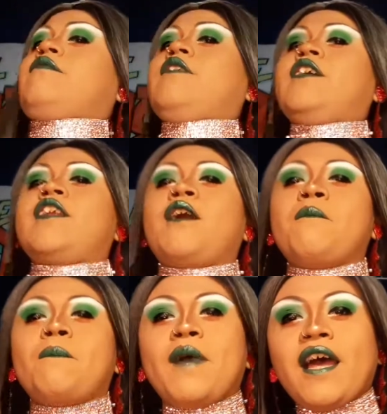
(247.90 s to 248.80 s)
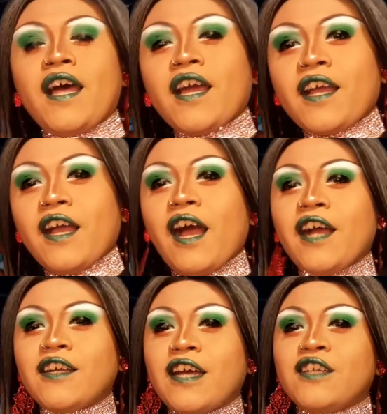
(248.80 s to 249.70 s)
And I'm back.
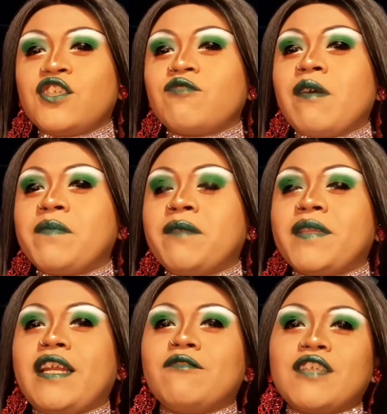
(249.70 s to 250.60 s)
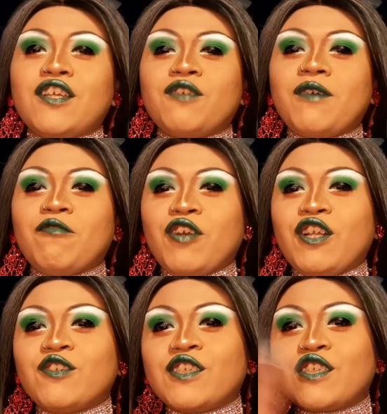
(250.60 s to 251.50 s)
I got interrupted, but then I was like, you know what? We're going
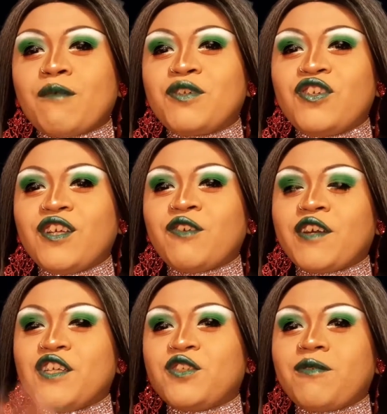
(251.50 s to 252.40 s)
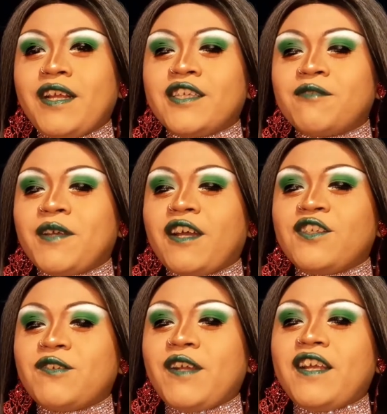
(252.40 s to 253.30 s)
to use this opportunity to go get a drink, so we got a
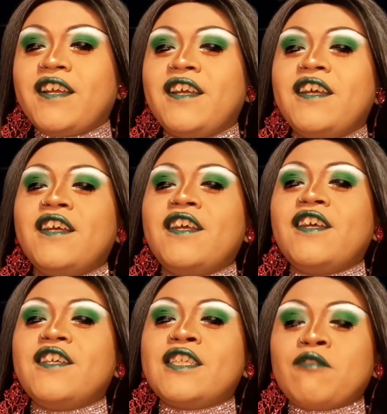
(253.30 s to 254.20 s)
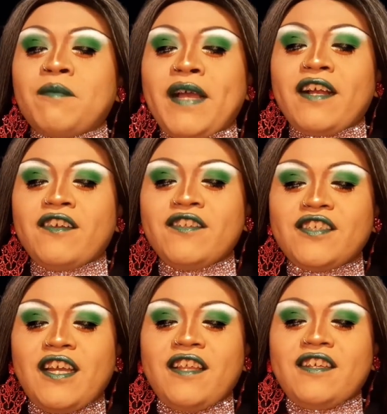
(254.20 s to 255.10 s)
drink. So we're back on the
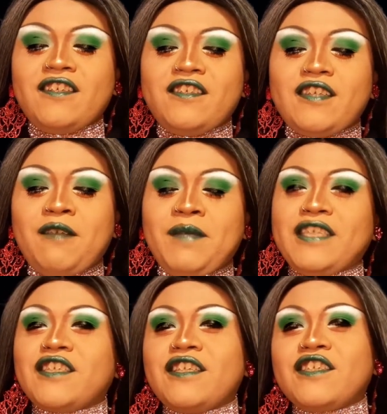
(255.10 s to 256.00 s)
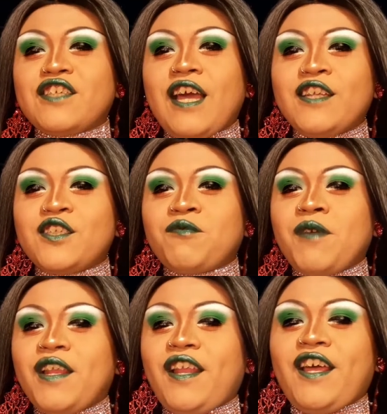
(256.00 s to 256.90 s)
challenge, and basically the challenge
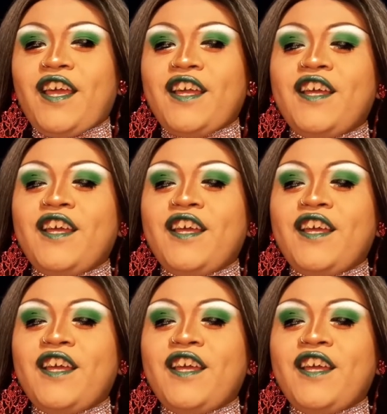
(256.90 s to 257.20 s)
went like,